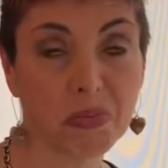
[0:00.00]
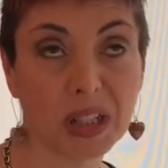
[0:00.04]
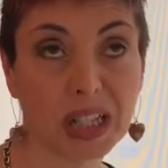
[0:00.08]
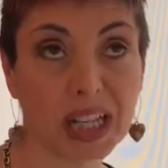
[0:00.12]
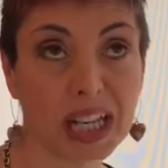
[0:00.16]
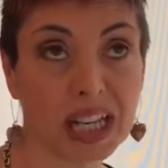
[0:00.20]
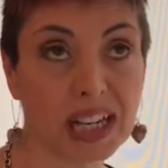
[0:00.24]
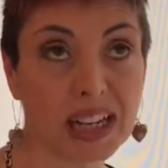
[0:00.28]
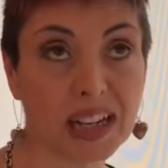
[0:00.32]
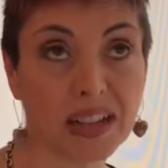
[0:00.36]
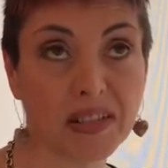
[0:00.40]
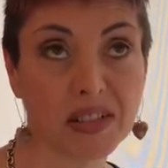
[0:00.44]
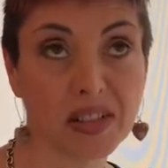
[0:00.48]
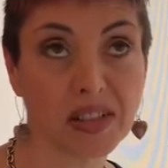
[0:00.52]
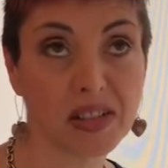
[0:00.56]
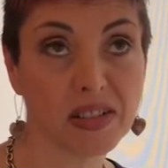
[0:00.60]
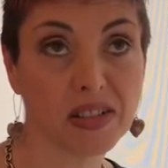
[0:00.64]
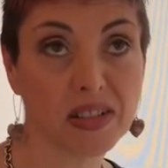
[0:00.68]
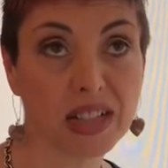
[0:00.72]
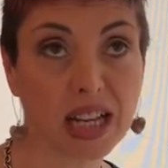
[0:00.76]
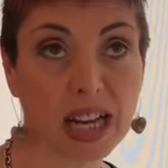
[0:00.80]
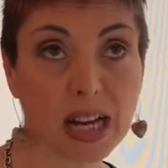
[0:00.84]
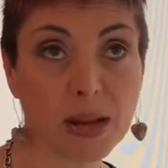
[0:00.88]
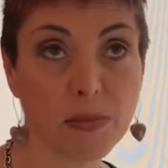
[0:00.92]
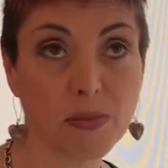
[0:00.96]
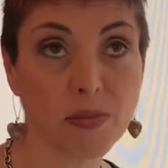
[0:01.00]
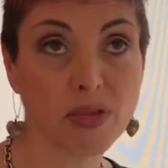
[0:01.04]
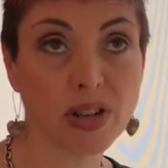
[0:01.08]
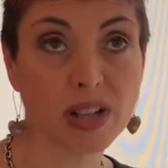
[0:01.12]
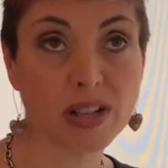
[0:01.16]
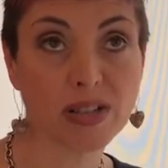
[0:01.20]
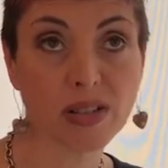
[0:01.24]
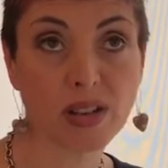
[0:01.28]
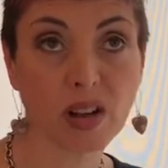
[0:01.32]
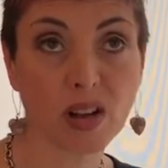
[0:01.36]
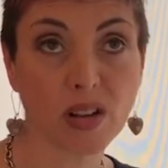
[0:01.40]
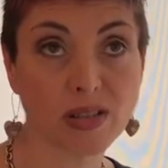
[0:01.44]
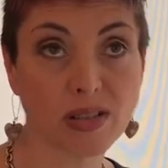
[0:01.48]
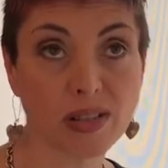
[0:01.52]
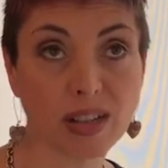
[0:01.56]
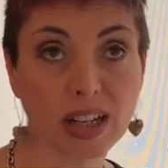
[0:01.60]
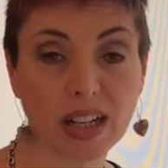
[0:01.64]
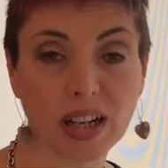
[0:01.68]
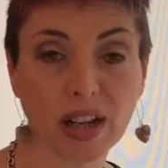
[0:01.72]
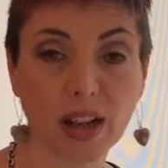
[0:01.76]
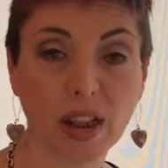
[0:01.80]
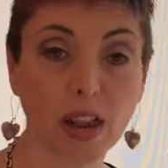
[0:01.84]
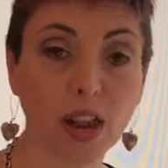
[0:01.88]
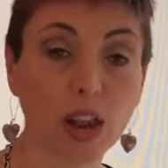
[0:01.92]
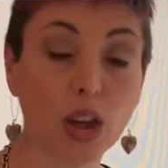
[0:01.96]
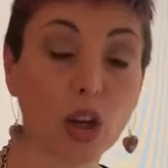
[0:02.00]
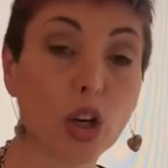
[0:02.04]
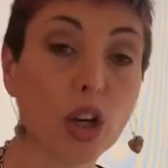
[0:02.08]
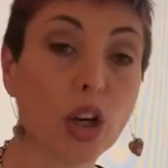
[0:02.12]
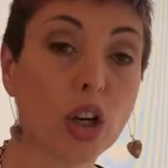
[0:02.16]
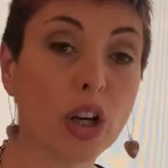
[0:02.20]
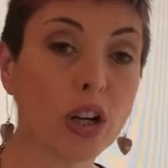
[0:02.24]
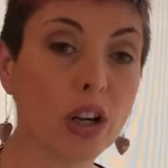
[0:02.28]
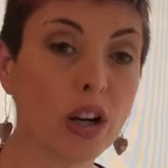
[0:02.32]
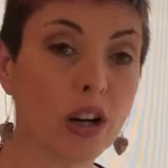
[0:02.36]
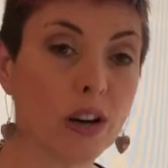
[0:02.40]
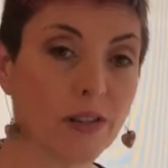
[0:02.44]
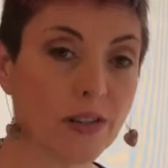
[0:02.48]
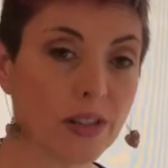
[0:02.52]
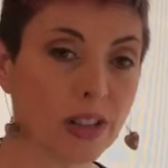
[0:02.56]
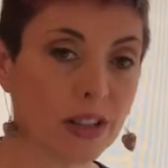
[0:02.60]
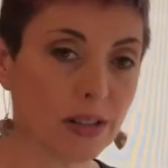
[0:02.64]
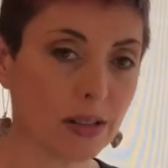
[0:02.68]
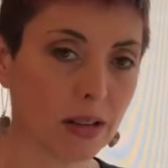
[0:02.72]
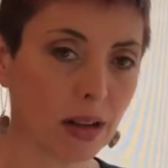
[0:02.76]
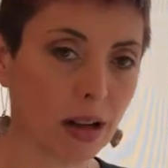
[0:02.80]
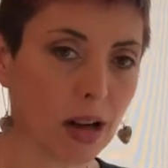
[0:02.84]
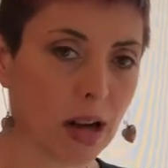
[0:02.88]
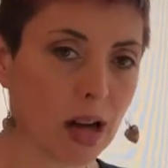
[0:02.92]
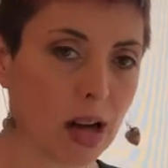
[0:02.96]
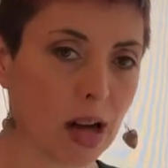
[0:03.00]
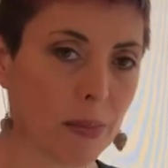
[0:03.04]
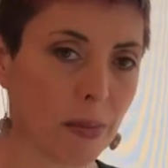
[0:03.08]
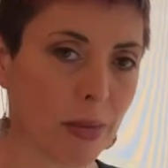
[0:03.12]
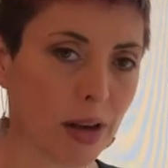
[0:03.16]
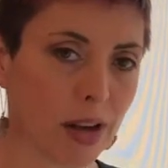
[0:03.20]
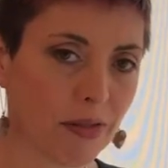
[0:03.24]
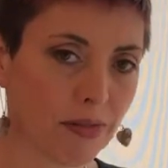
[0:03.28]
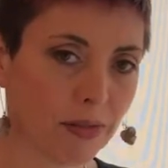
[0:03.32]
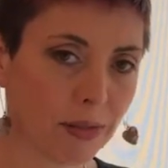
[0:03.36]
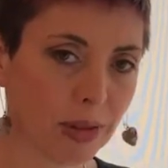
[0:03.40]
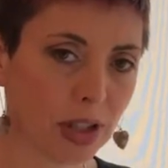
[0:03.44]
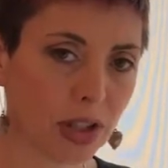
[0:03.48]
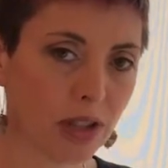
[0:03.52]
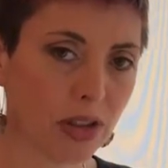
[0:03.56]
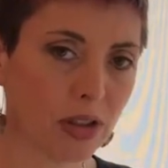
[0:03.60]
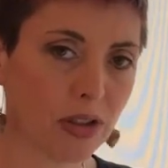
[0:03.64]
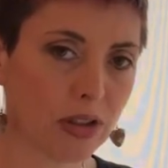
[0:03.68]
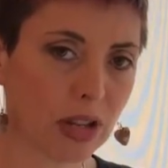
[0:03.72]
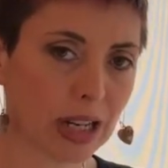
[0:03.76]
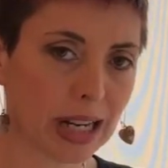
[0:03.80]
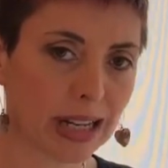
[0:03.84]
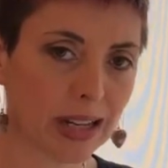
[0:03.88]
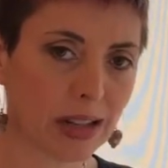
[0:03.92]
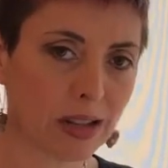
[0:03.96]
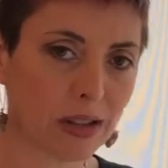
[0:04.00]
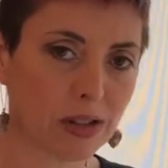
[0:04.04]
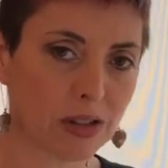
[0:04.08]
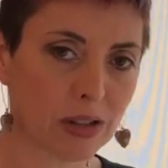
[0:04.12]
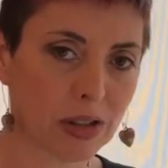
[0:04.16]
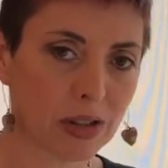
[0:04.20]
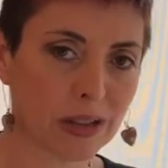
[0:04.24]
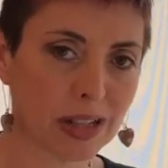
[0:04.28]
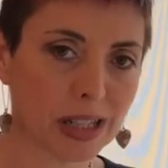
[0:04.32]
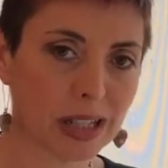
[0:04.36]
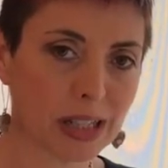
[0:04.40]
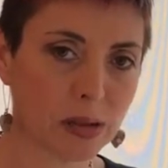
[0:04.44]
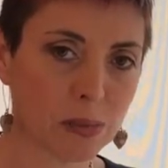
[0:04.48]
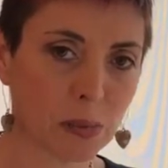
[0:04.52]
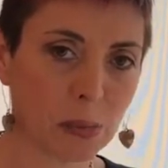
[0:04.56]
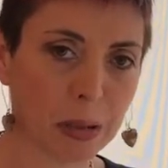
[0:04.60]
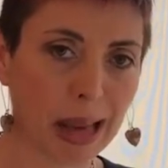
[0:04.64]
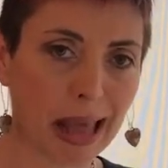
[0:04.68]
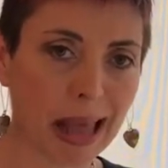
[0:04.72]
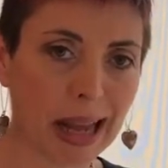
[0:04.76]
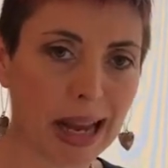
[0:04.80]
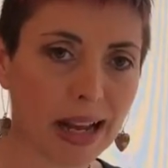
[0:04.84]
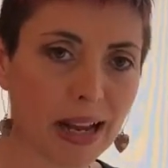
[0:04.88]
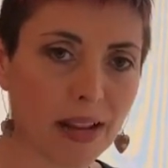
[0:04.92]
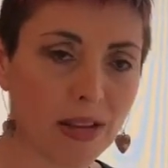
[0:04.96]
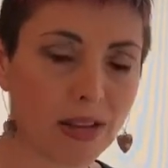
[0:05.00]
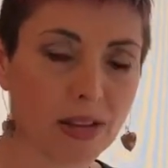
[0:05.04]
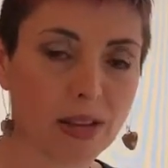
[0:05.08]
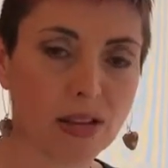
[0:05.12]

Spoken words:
getting the same results in a third of the time if we use Lego Serious Play.